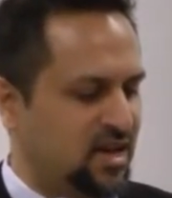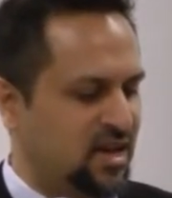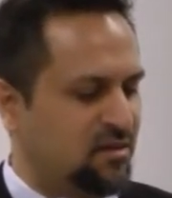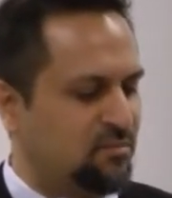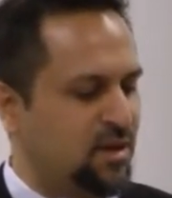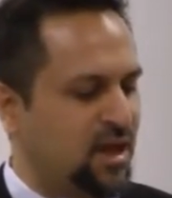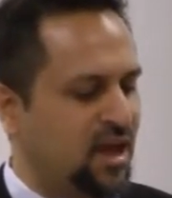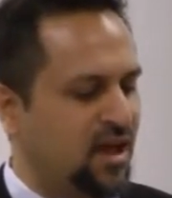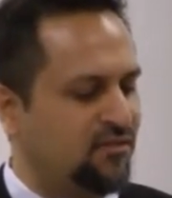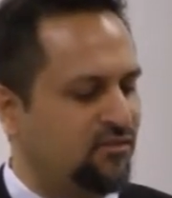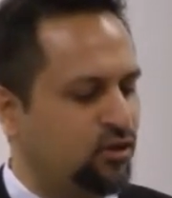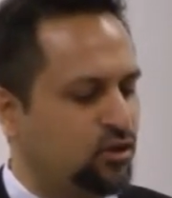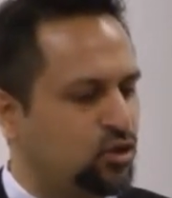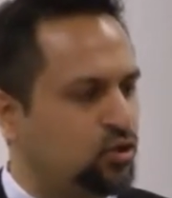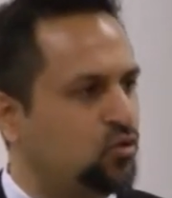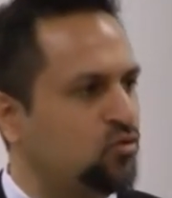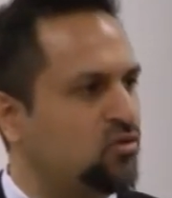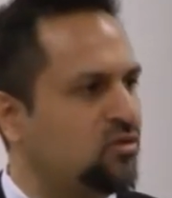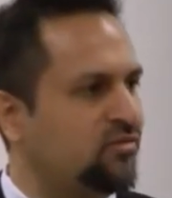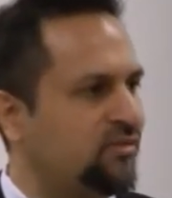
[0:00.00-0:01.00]
It may have a
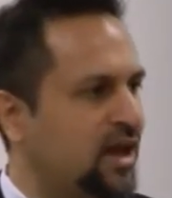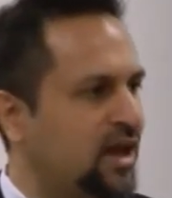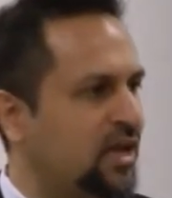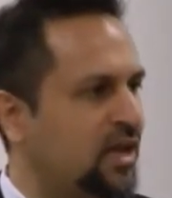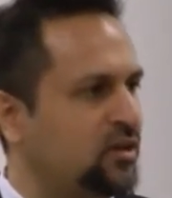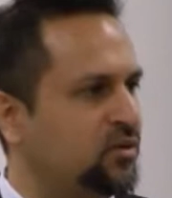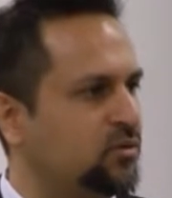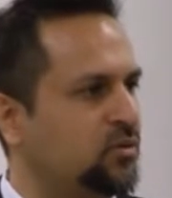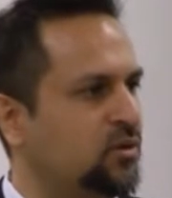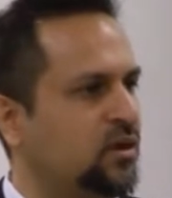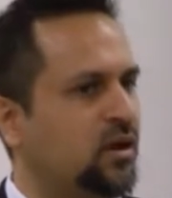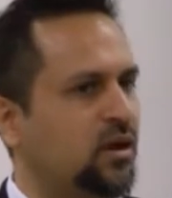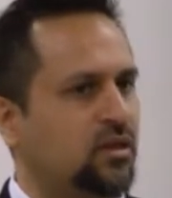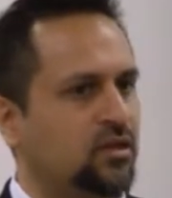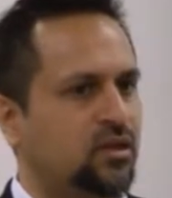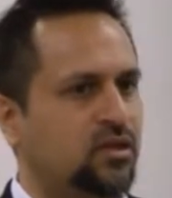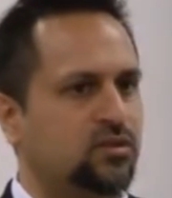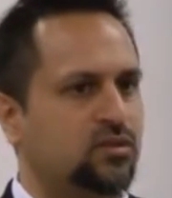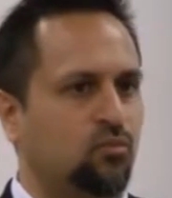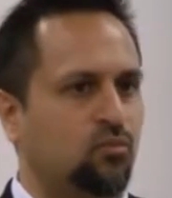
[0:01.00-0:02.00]
truth value
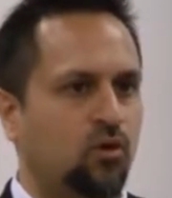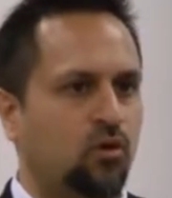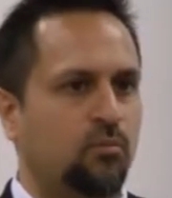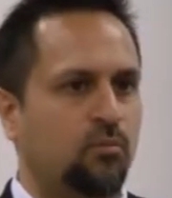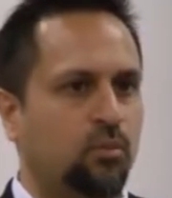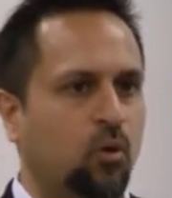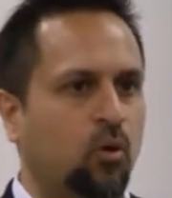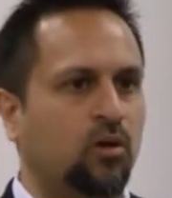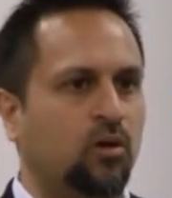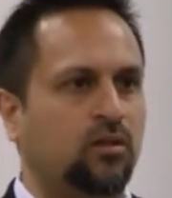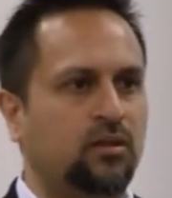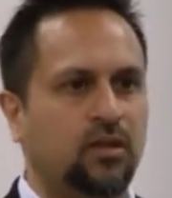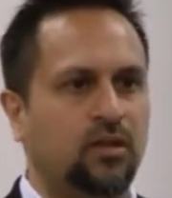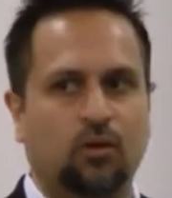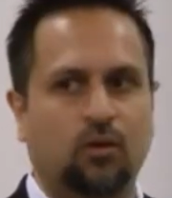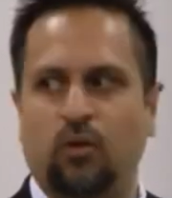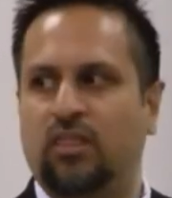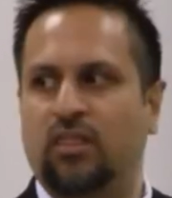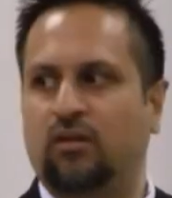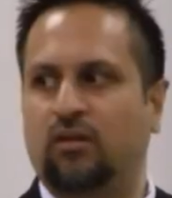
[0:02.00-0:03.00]
that is more important
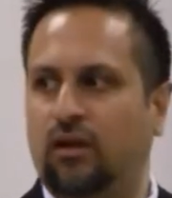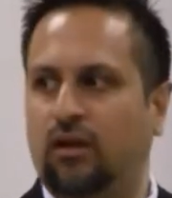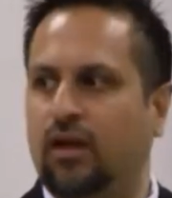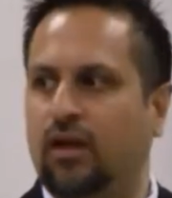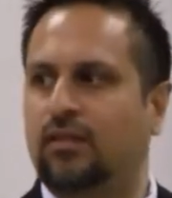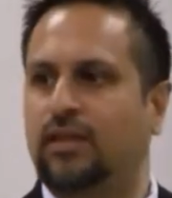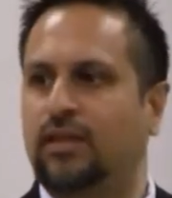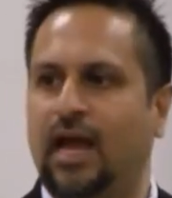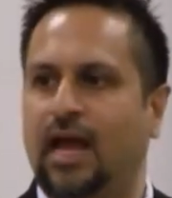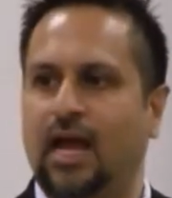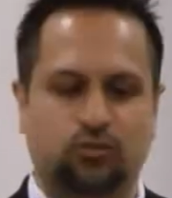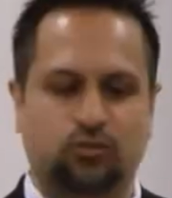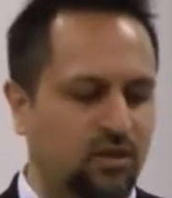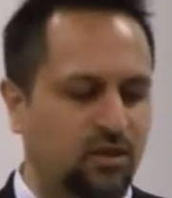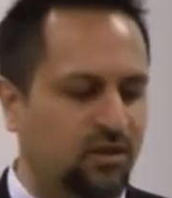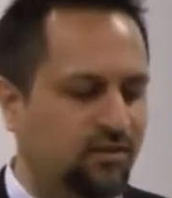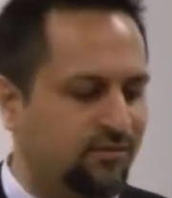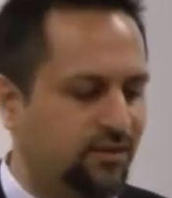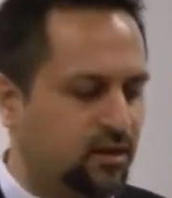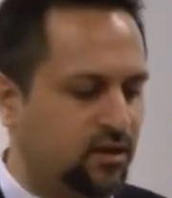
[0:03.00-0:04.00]
than whether or not the actual
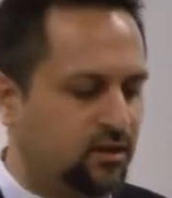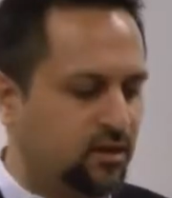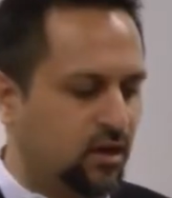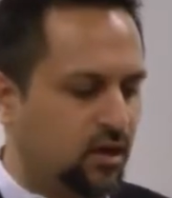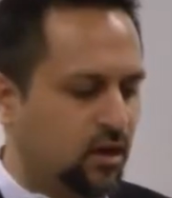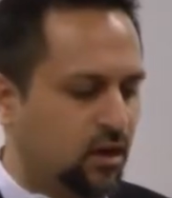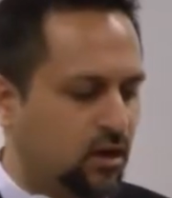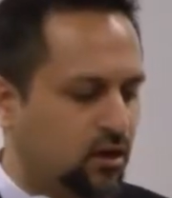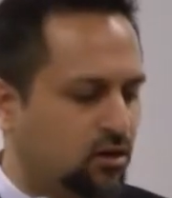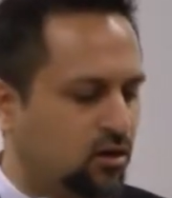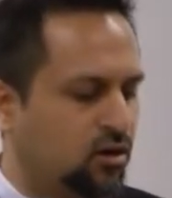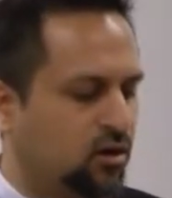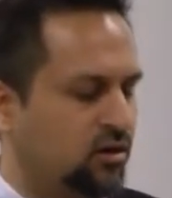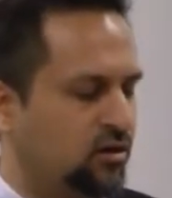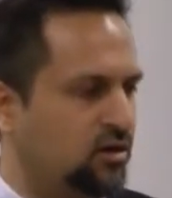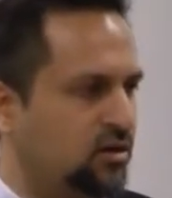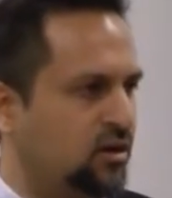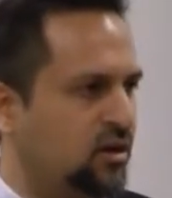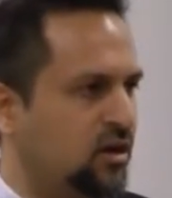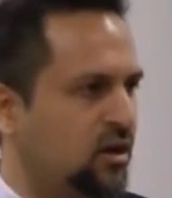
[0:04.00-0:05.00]
event
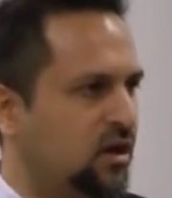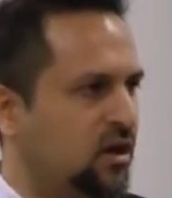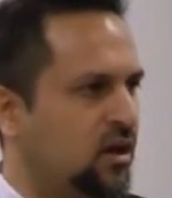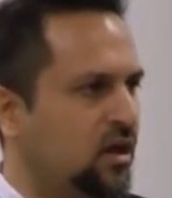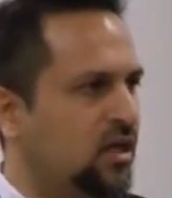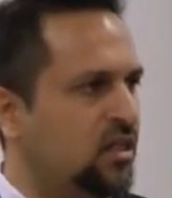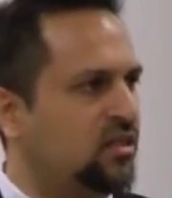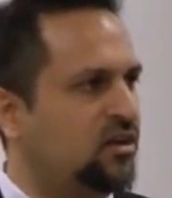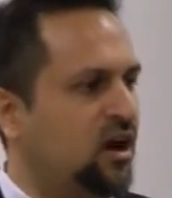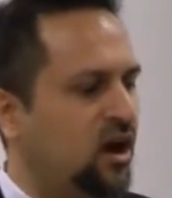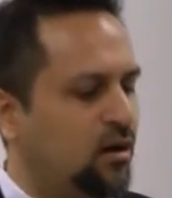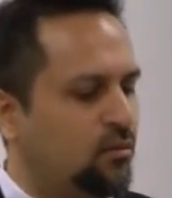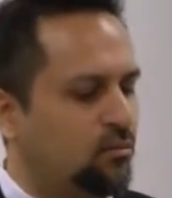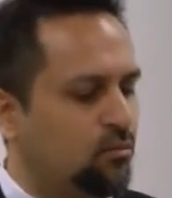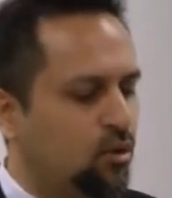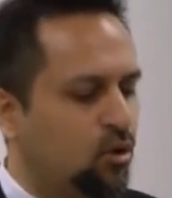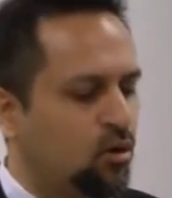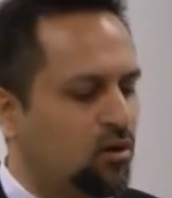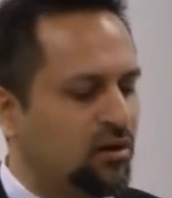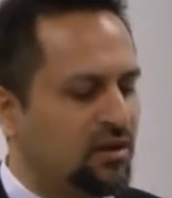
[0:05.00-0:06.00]
occurred. There are
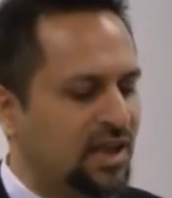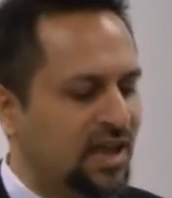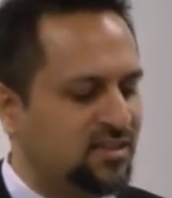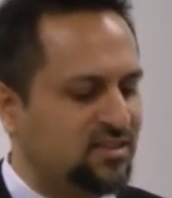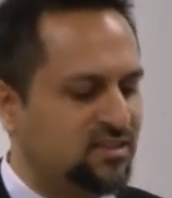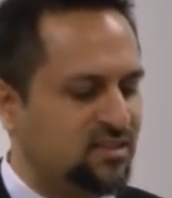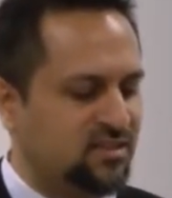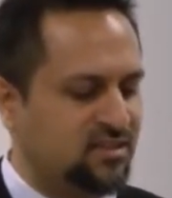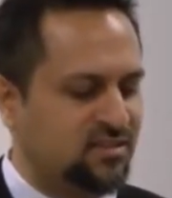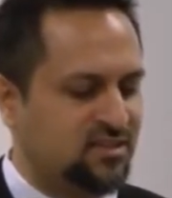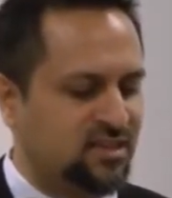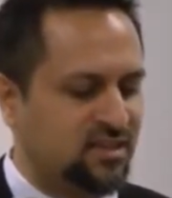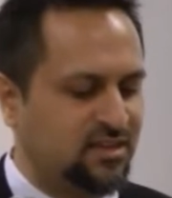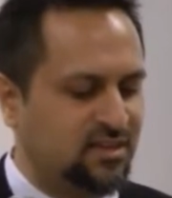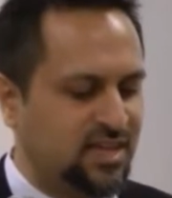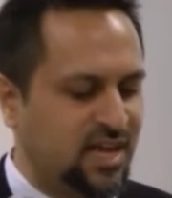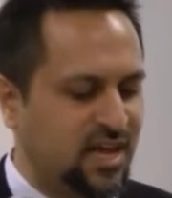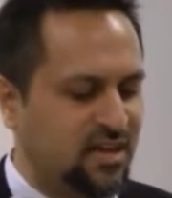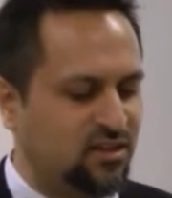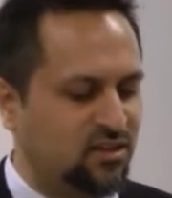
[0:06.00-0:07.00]
moral lessons
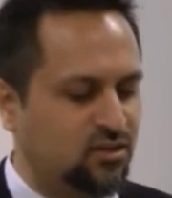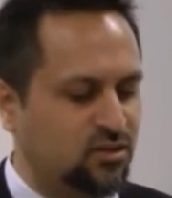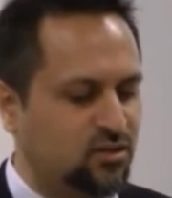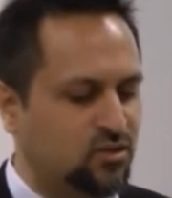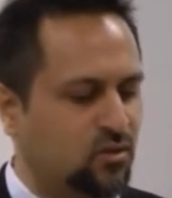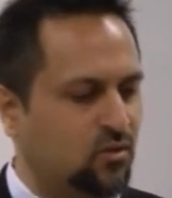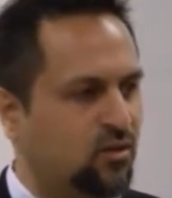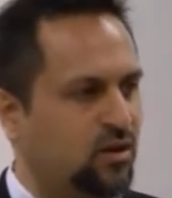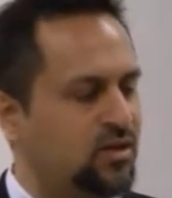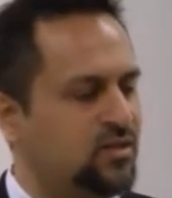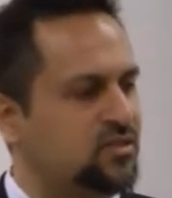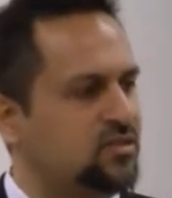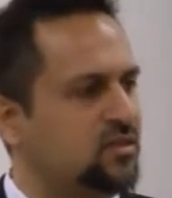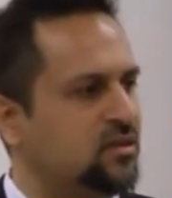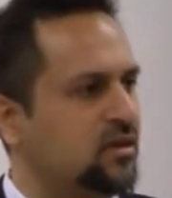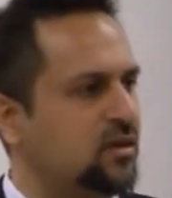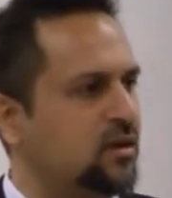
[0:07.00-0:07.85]
contained in stories